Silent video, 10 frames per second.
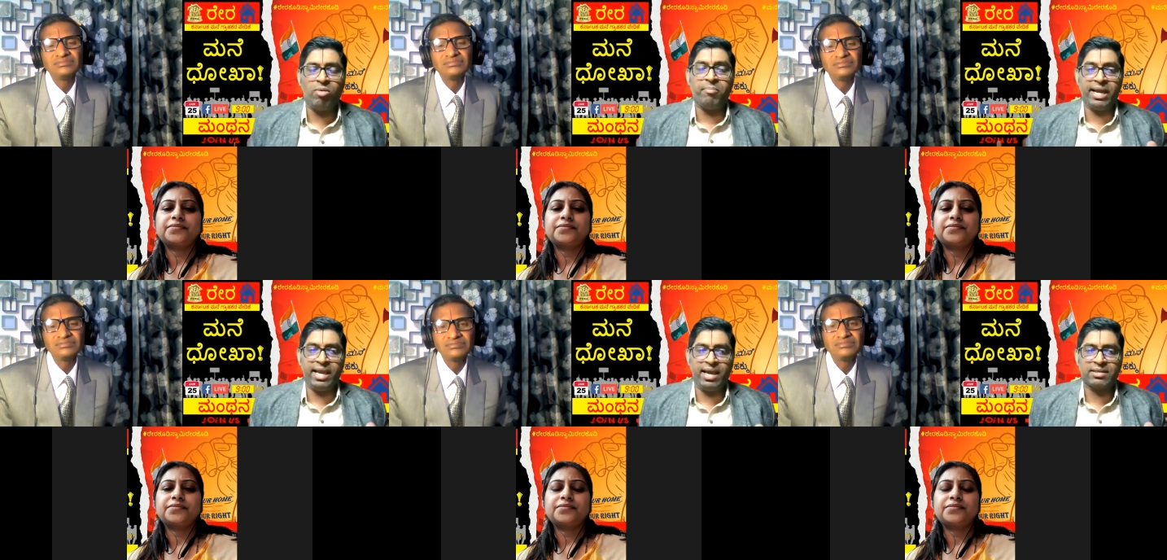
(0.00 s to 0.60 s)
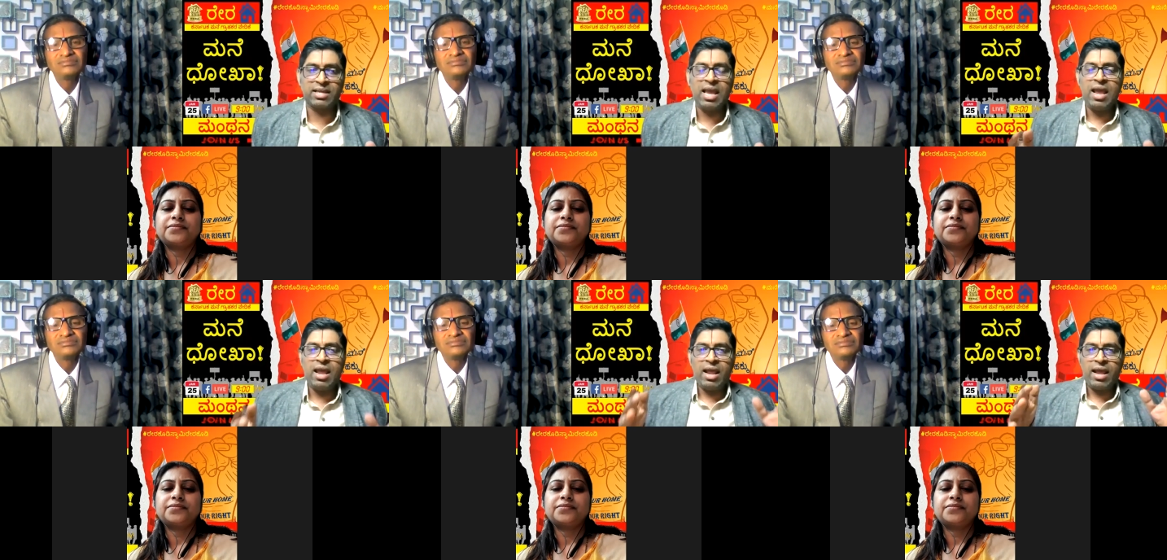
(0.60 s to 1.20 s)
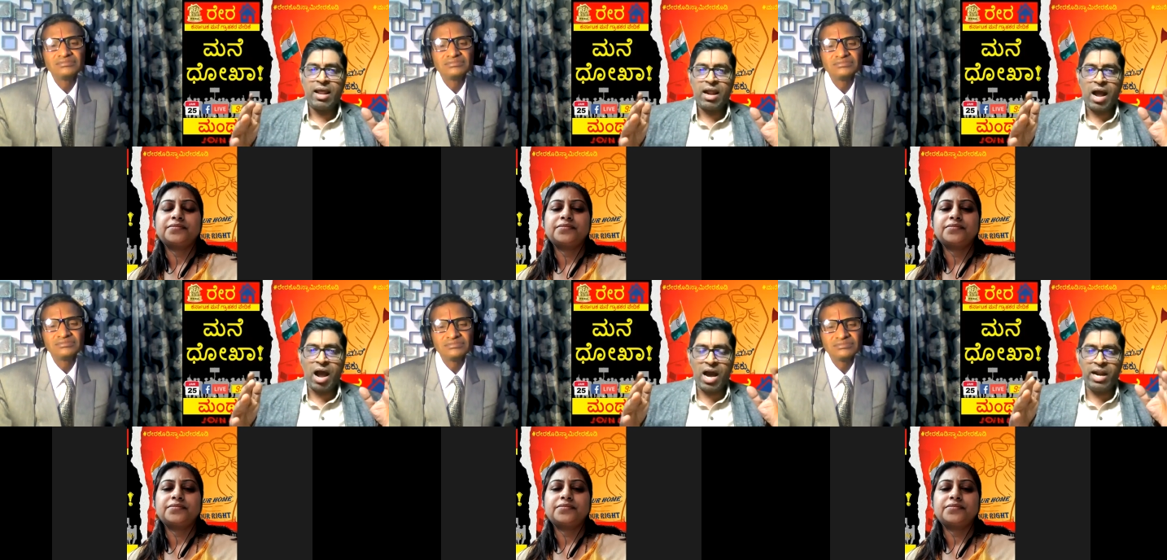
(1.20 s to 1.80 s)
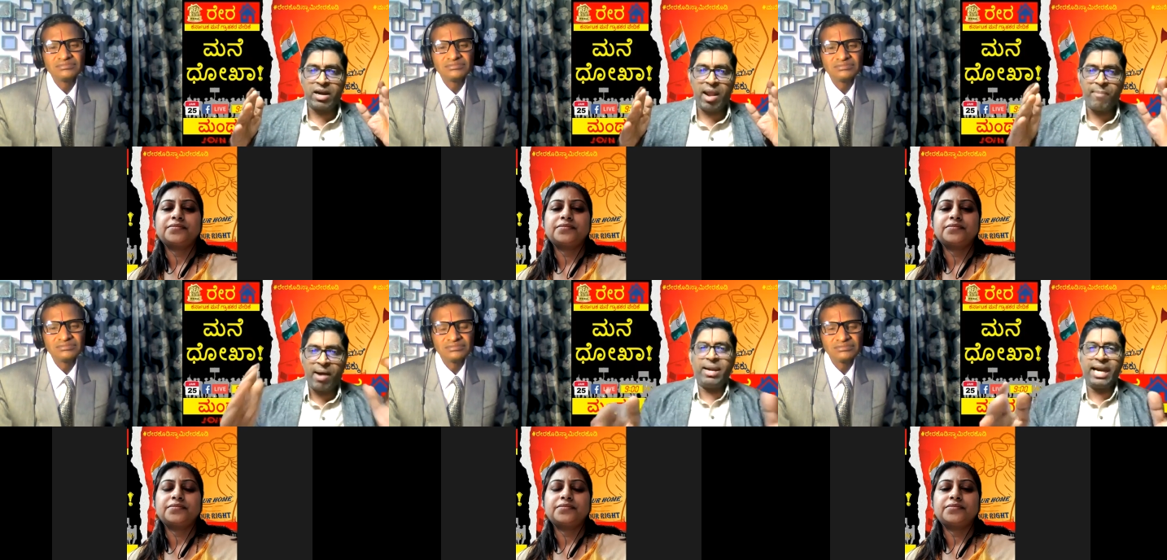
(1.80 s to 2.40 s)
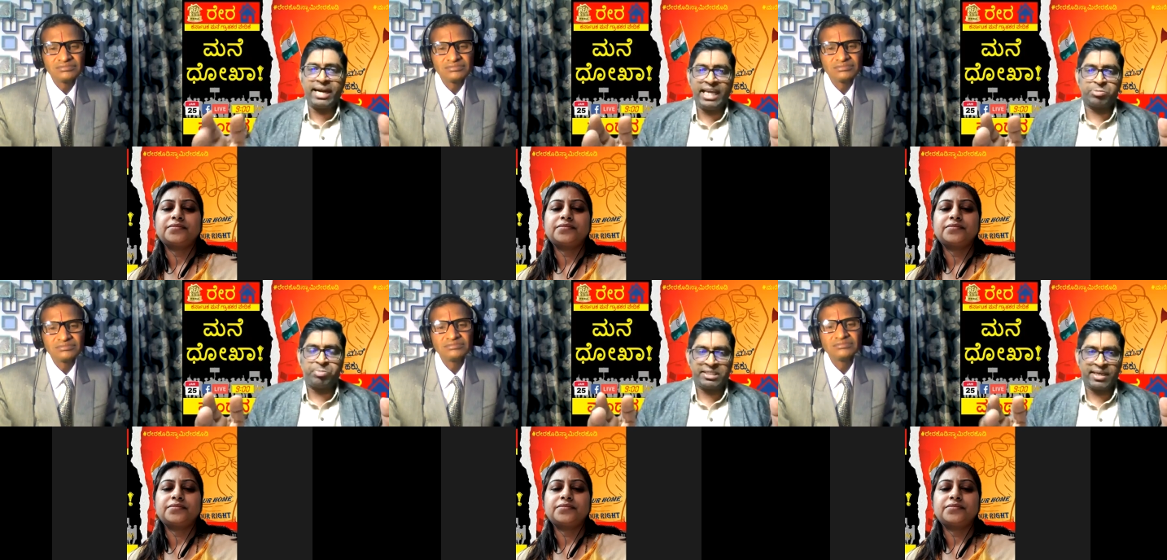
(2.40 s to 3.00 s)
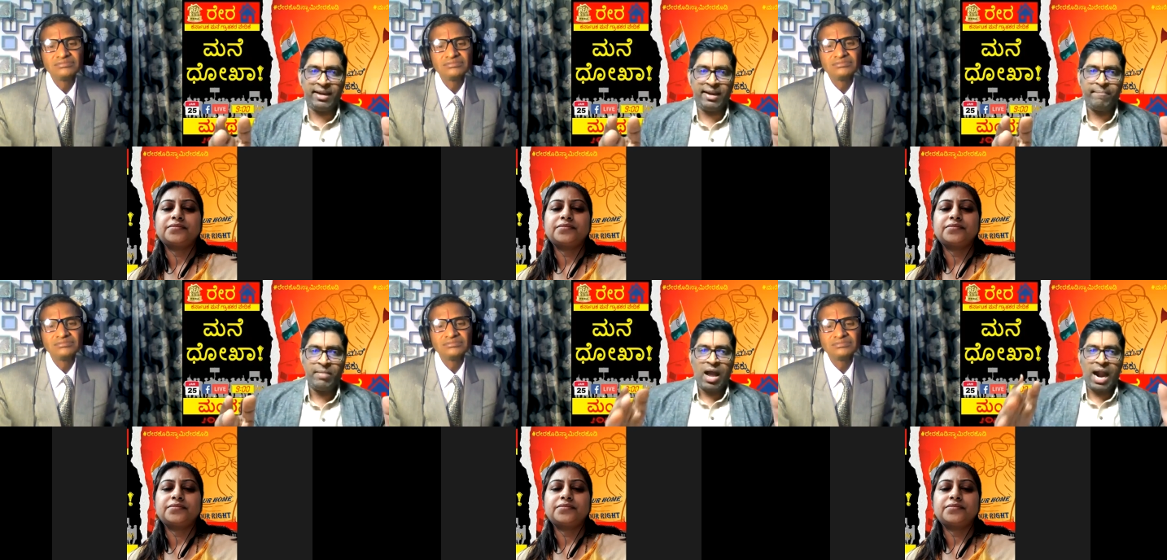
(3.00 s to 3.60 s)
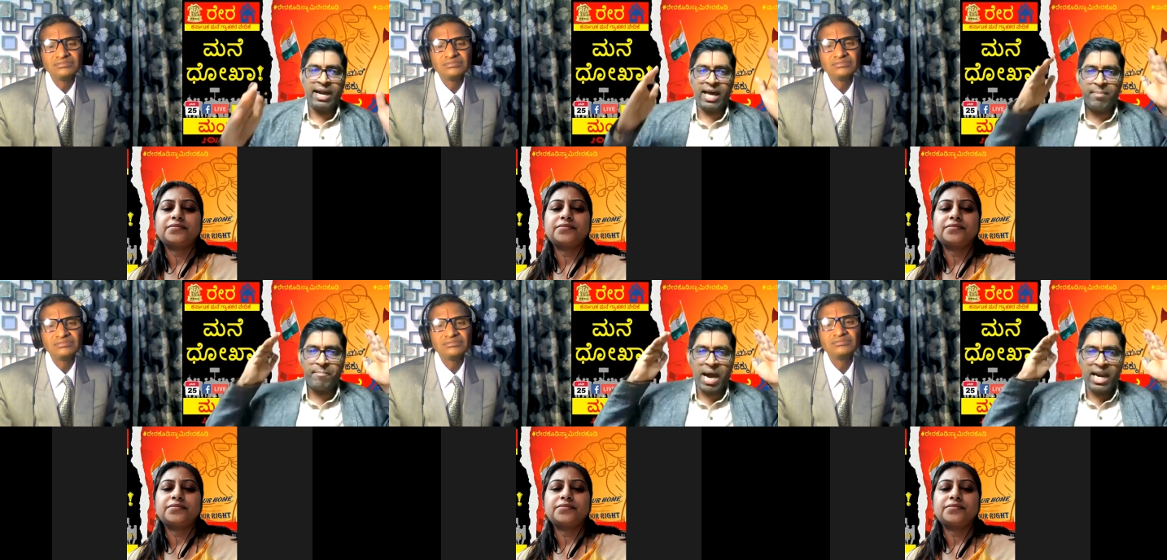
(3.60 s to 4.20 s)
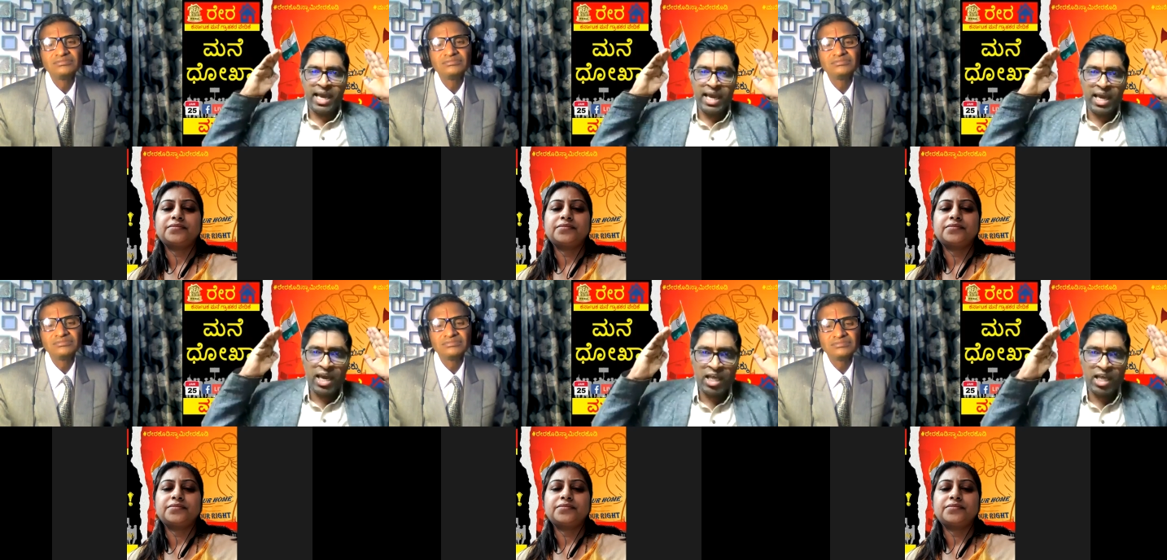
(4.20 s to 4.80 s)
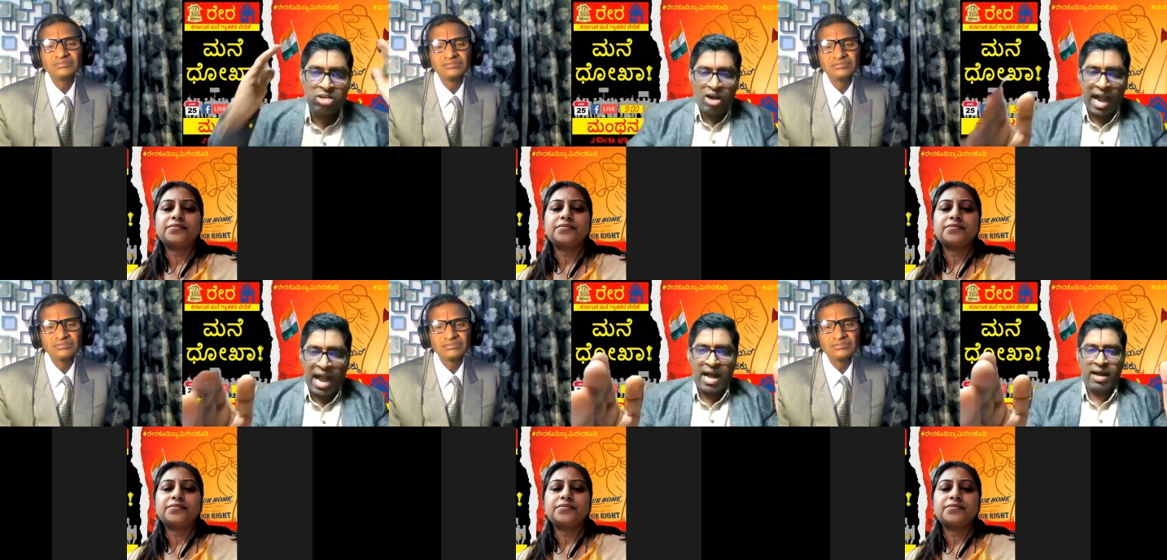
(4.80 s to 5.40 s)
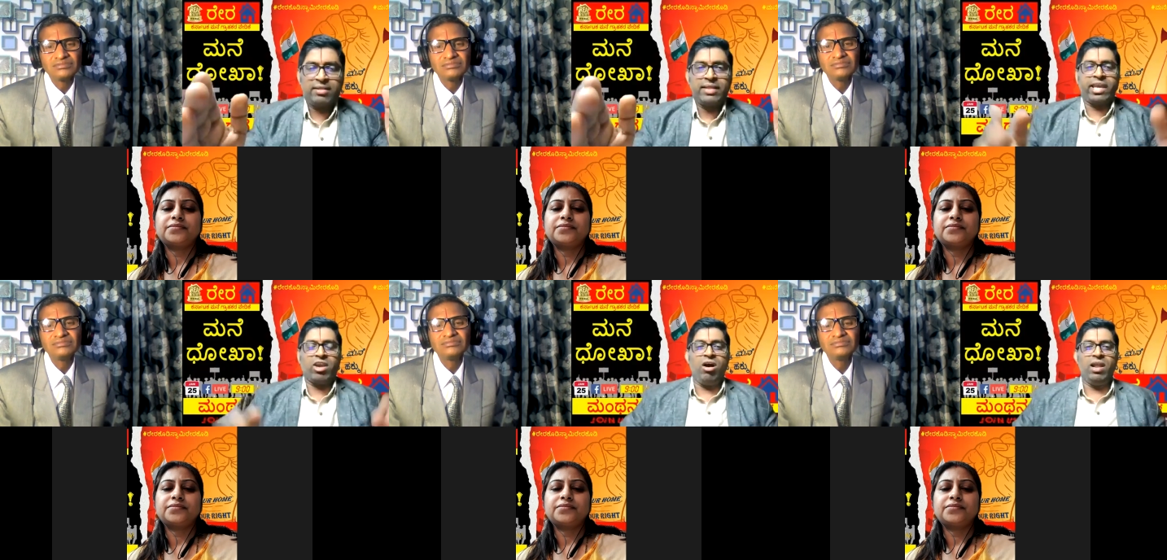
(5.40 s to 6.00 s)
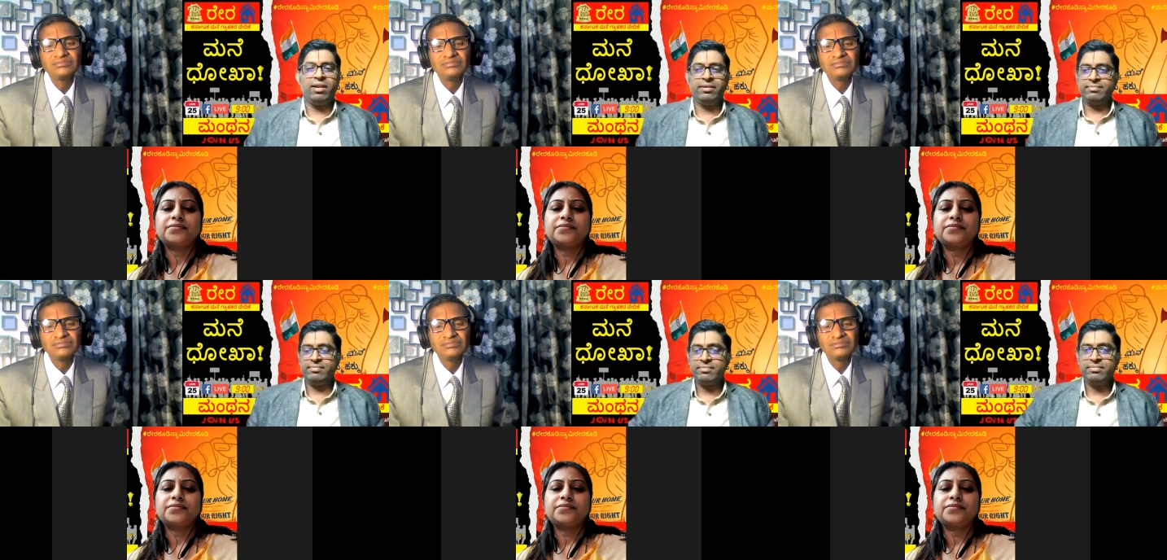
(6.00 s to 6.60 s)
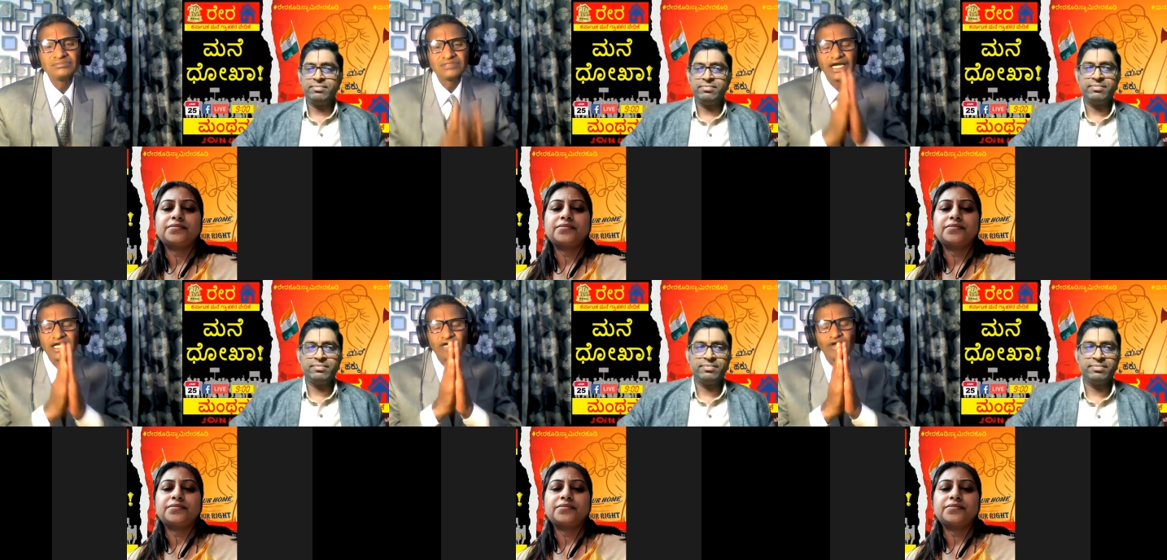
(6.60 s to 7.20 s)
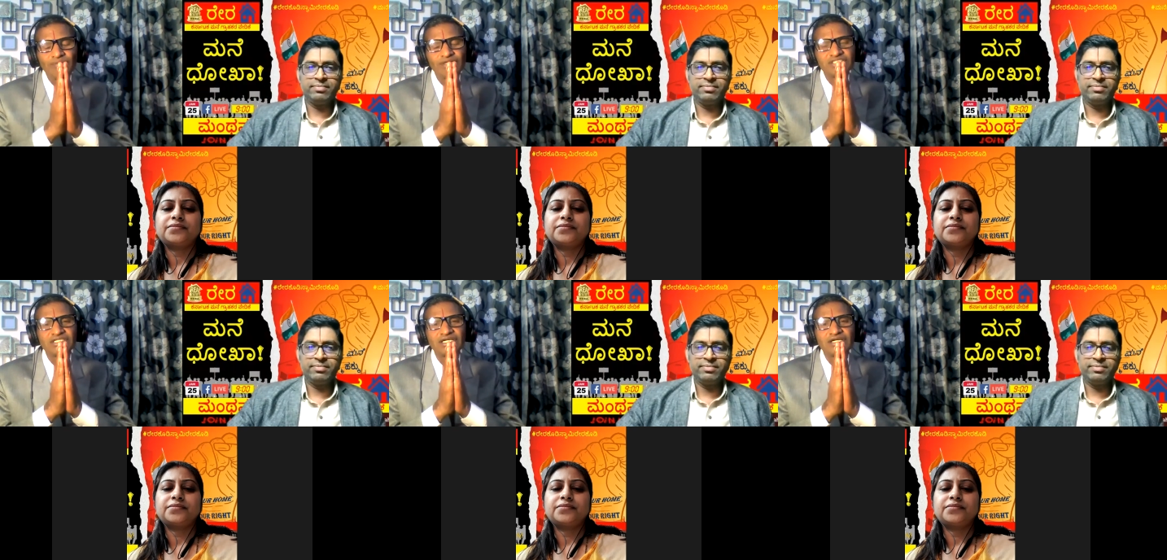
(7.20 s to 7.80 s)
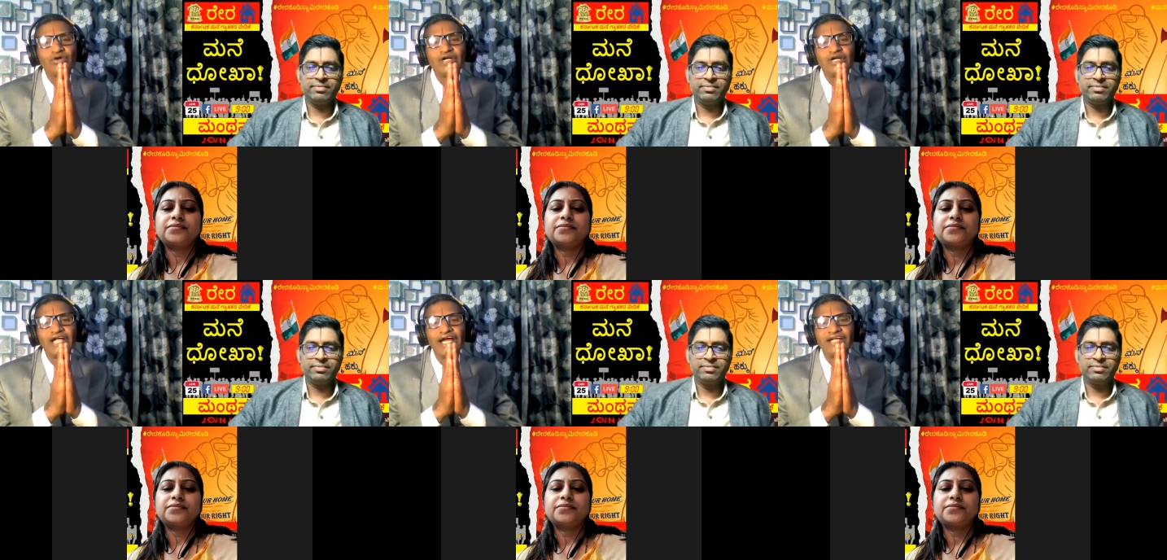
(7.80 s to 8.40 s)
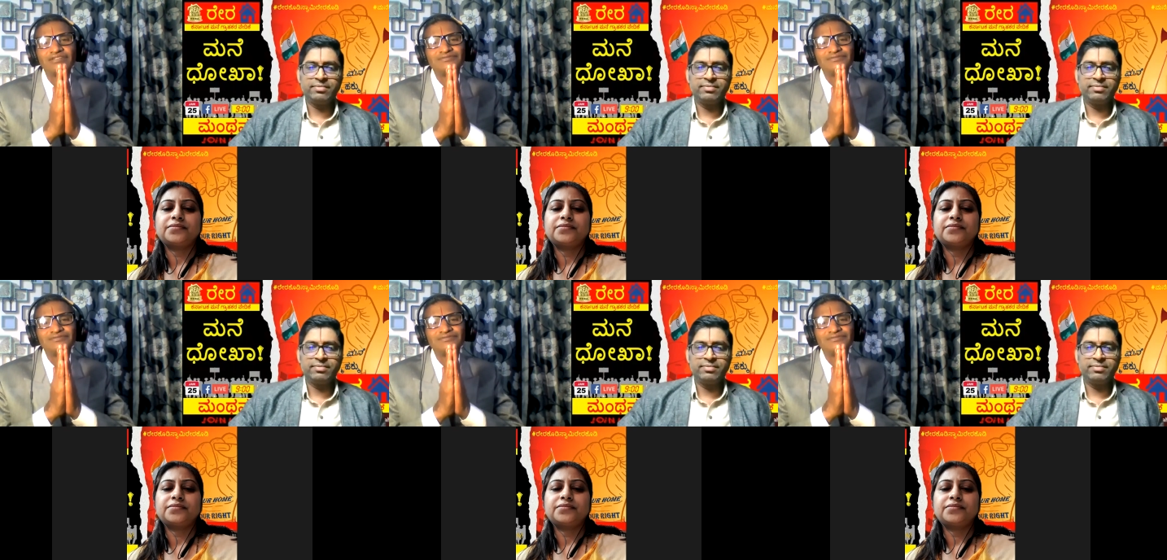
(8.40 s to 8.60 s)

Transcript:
Speaker 1: home buyers on Republic Day special under HomeDhoka. Thank you
Speaker 2: all. Thank you very much, sir. Good night.